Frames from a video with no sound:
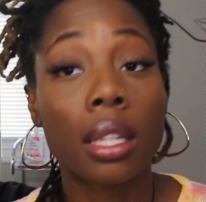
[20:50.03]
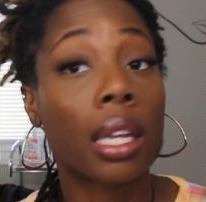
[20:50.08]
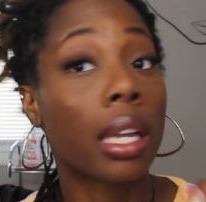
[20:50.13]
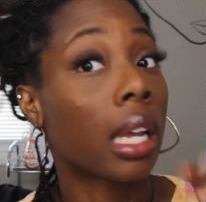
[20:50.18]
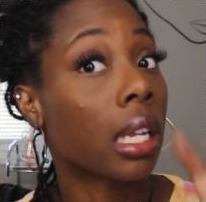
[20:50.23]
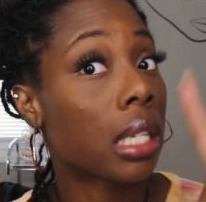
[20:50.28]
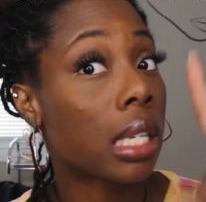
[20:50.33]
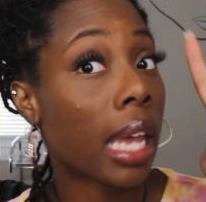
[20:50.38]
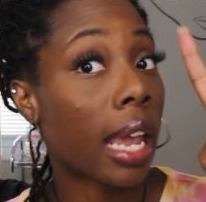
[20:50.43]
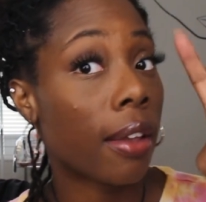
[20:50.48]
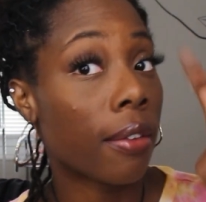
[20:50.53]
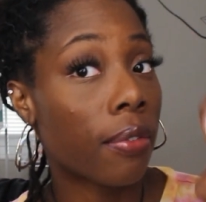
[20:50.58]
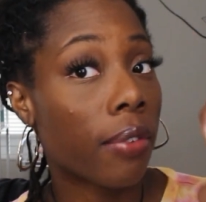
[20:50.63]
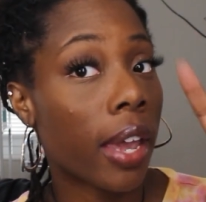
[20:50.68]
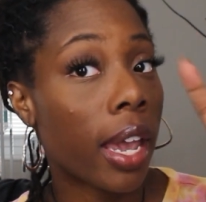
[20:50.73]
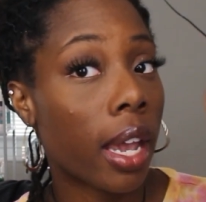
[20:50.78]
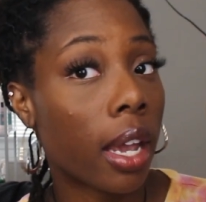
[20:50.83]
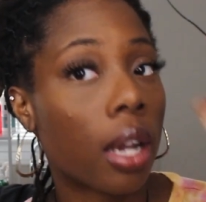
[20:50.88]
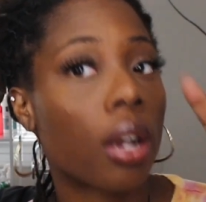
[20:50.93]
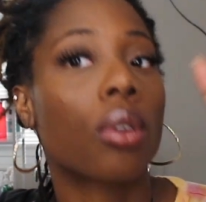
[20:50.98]
It's a
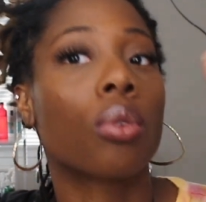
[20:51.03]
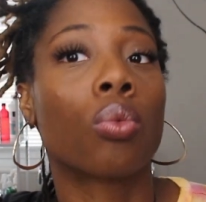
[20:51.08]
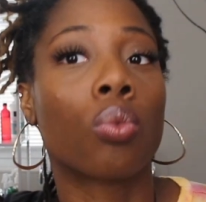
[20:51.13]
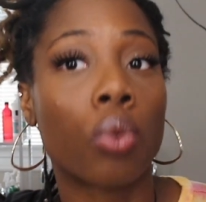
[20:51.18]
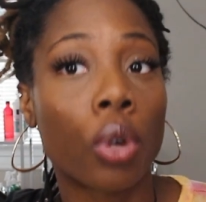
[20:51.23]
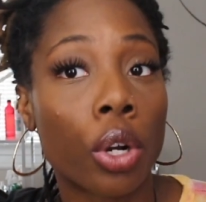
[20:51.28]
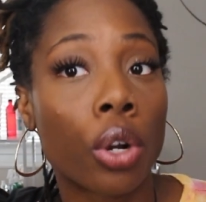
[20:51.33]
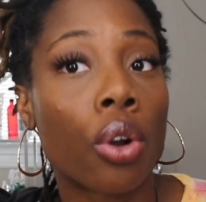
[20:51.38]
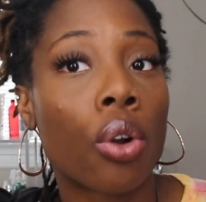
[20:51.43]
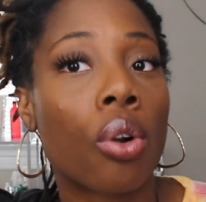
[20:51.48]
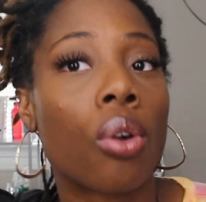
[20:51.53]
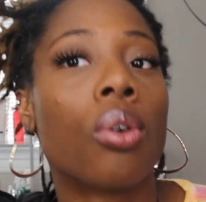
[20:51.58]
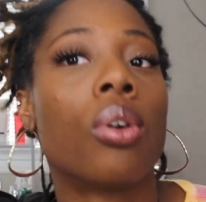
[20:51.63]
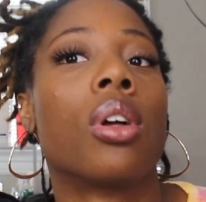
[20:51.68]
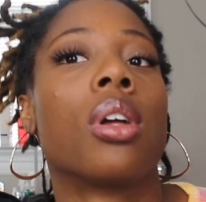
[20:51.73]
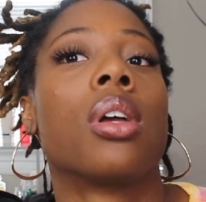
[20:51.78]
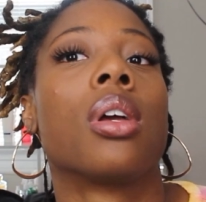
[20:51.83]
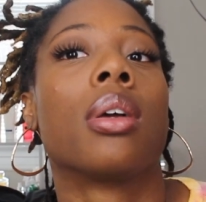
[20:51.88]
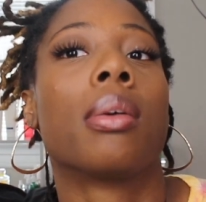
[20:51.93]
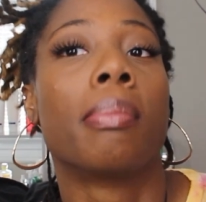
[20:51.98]
fake, real
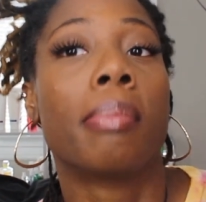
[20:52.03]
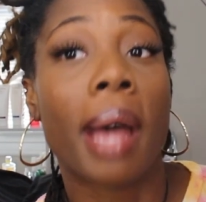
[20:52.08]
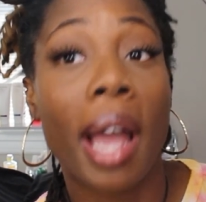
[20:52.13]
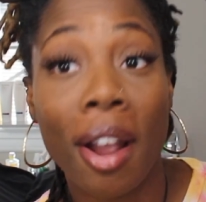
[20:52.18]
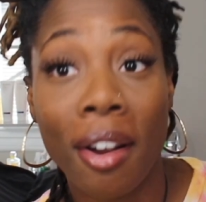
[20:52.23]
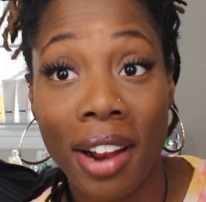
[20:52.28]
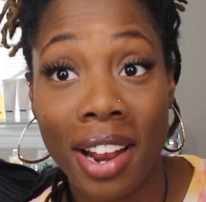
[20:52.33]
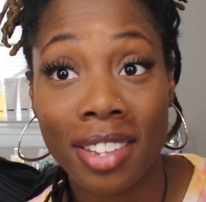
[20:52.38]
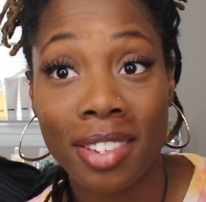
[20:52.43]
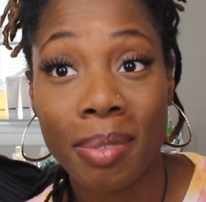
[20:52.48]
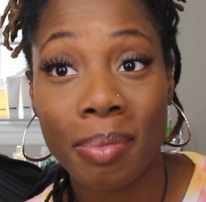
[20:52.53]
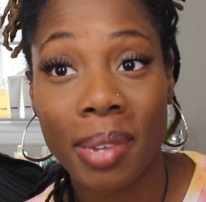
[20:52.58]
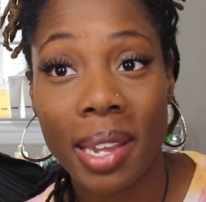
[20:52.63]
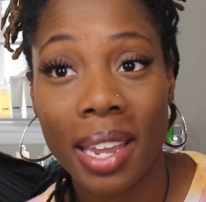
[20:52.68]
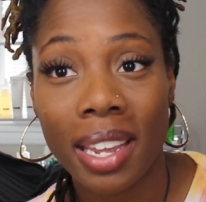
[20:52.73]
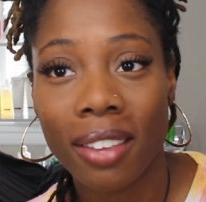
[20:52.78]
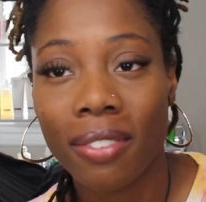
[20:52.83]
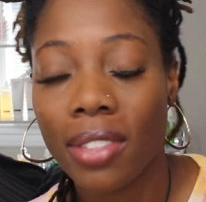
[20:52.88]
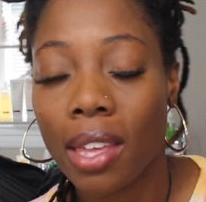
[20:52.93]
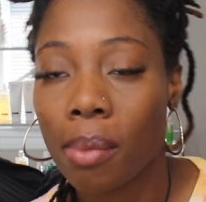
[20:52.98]
biohazard
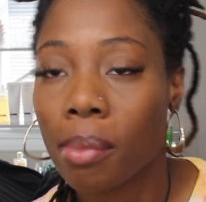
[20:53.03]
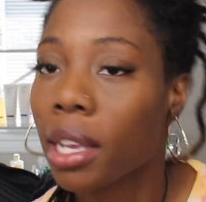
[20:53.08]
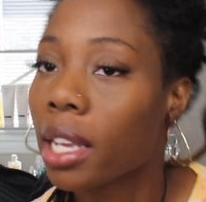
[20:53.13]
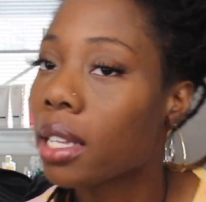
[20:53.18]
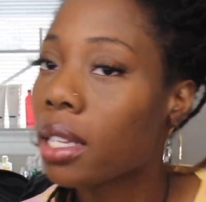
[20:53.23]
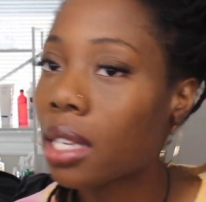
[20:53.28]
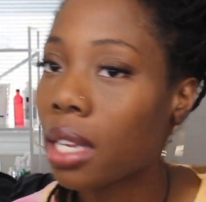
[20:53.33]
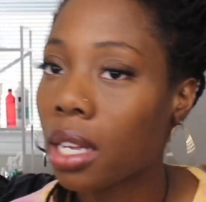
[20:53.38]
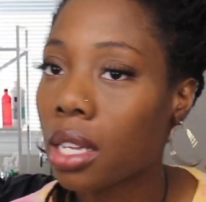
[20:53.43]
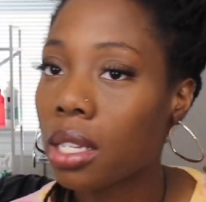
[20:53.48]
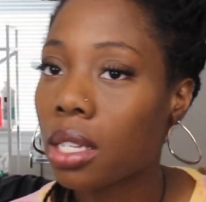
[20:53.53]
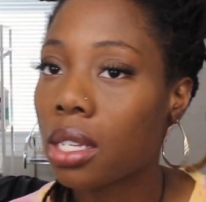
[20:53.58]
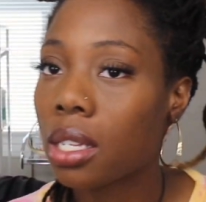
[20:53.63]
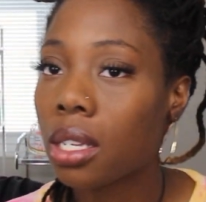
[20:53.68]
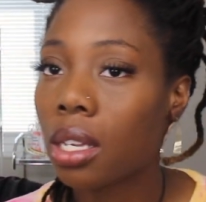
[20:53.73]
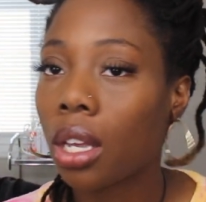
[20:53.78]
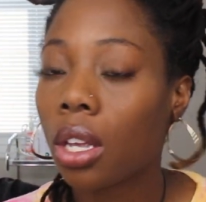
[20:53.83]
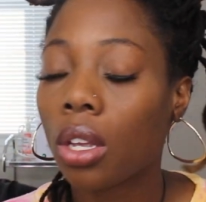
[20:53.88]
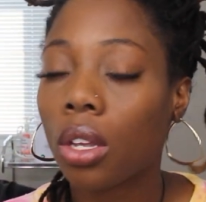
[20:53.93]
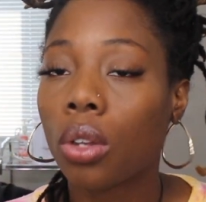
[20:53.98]
bag, if that makes
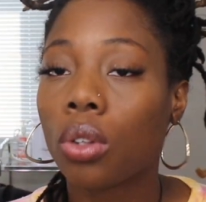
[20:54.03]
sense.